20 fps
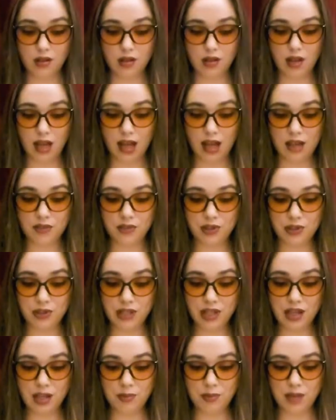After it
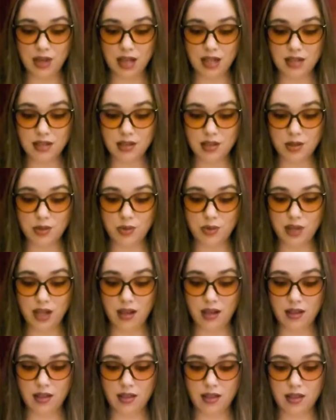had passed
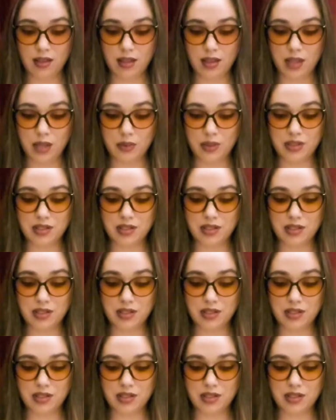away, they were